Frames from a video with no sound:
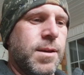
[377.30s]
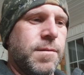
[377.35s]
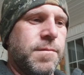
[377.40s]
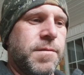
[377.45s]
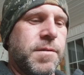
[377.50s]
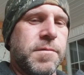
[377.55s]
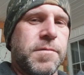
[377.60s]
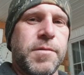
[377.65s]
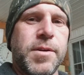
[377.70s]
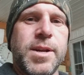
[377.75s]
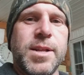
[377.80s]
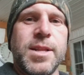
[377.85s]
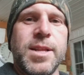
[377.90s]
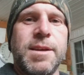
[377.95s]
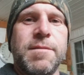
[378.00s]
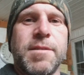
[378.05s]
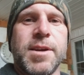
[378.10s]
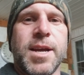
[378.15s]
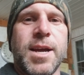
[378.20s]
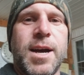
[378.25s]
feel free to
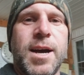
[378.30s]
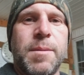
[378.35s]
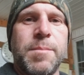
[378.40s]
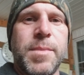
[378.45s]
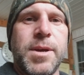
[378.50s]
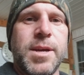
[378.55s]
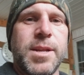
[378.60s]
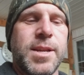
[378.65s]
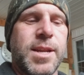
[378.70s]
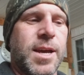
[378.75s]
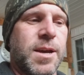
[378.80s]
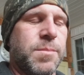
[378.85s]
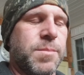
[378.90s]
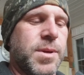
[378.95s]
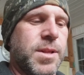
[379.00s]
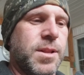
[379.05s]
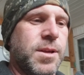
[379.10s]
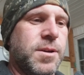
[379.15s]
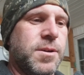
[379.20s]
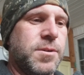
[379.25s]
leave a comment down
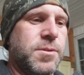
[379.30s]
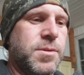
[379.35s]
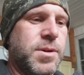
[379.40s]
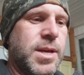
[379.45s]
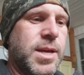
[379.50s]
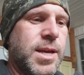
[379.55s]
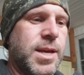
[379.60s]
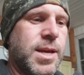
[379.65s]
below.